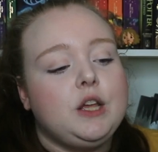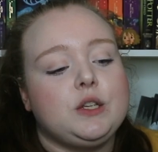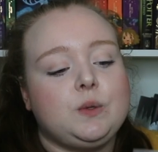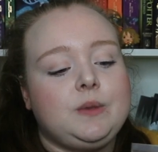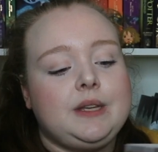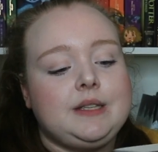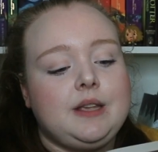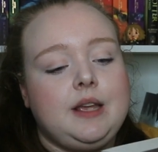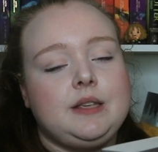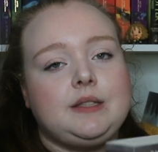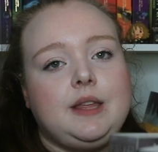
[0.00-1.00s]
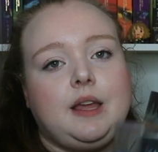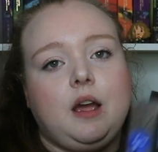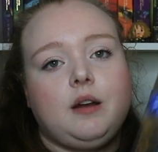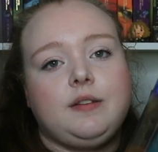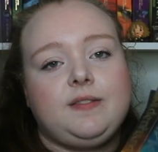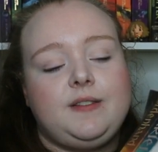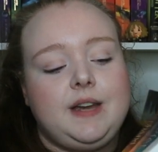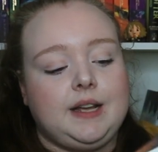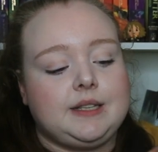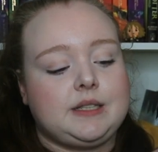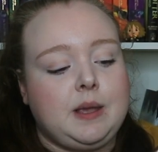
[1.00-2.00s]
So this is the Garth
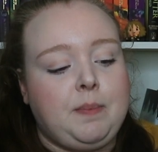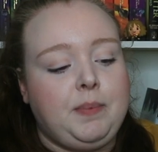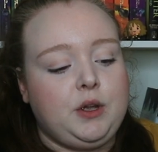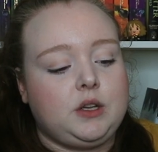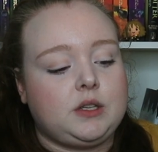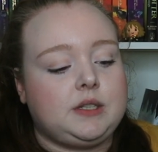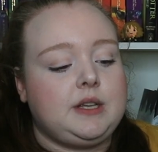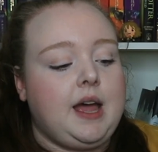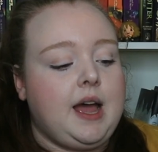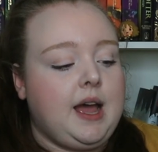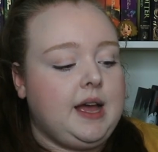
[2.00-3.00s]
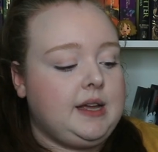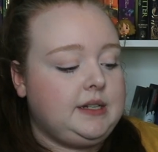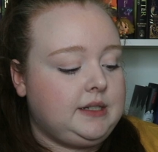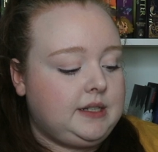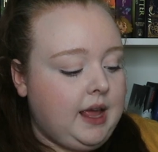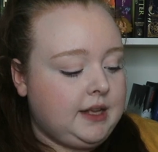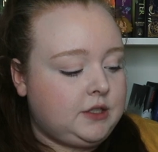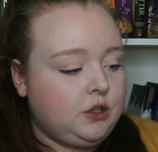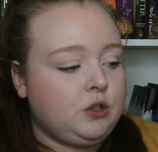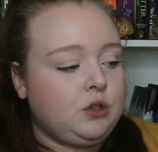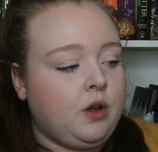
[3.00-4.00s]
Nix books, and it
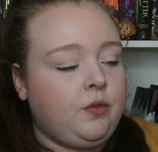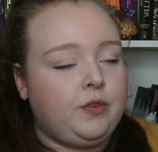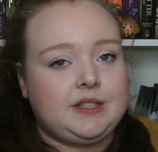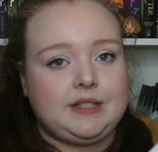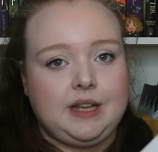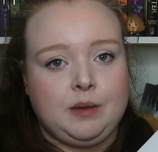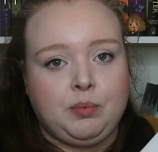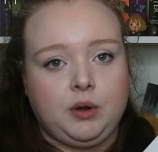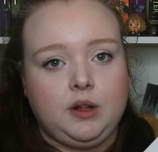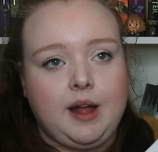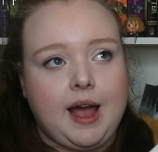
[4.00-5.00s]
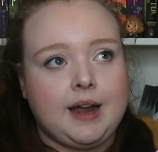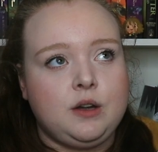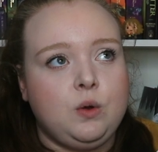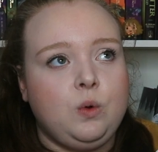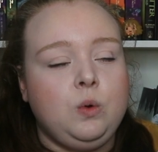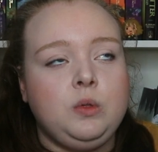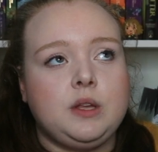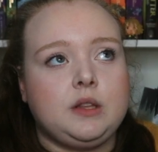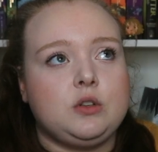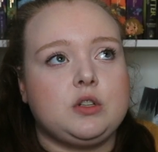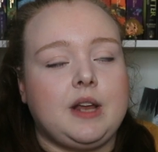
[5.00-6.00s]
starts off with Sabriel. I know
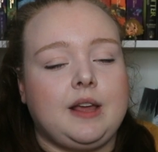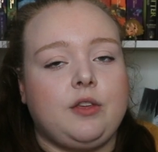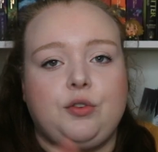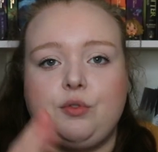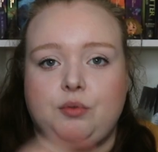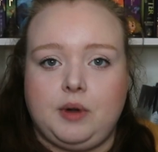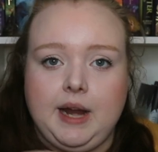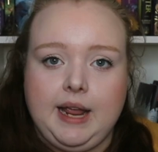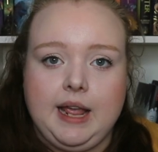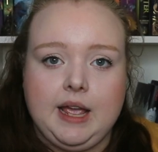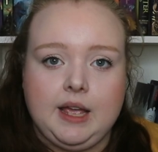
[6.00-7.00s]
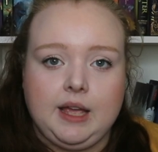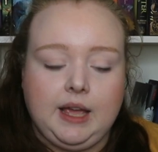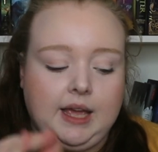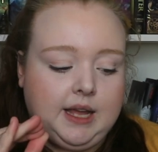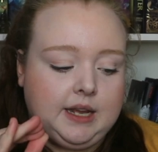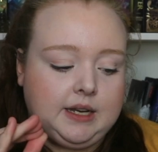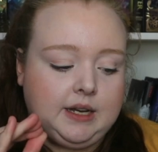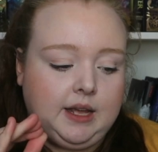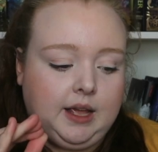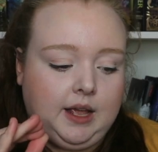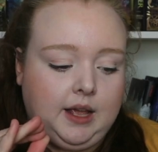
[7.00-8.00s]
that there's like 3
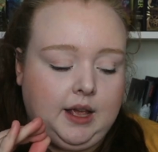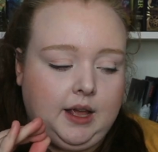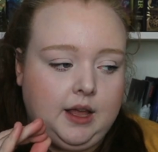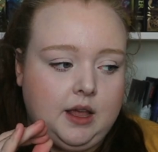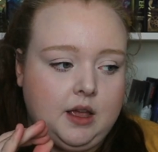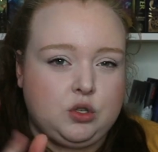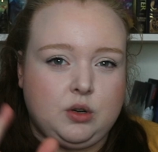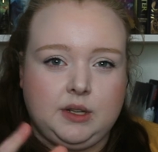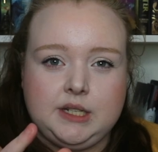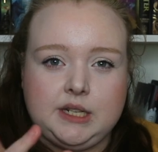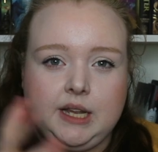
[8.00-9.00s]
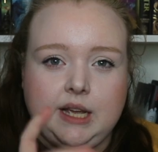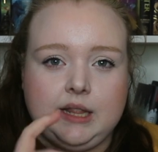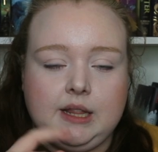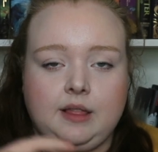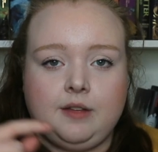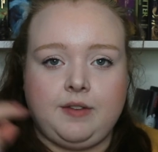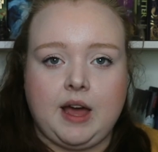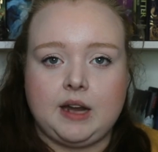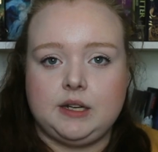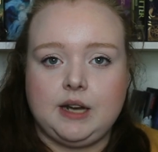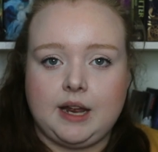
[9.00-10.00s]
in a trilogy, and then they've
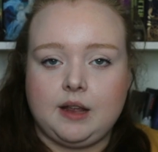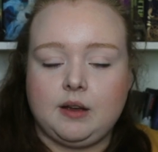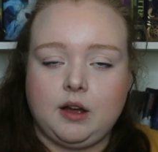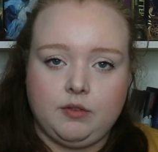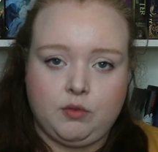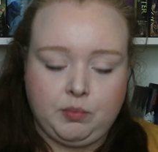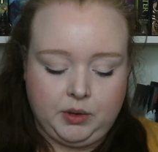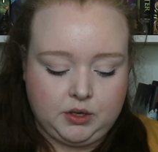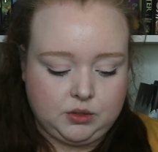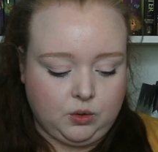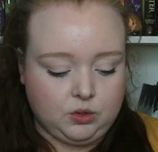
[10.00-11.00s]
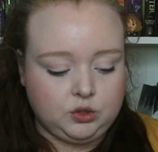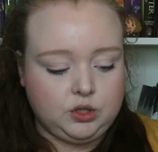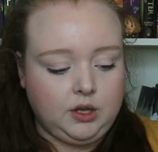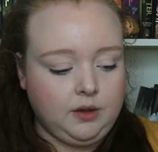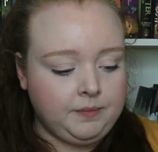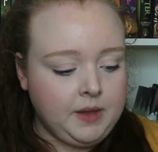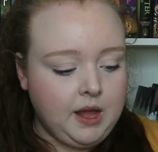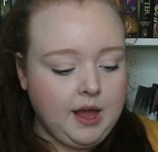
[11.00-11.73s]
added like other books onto it.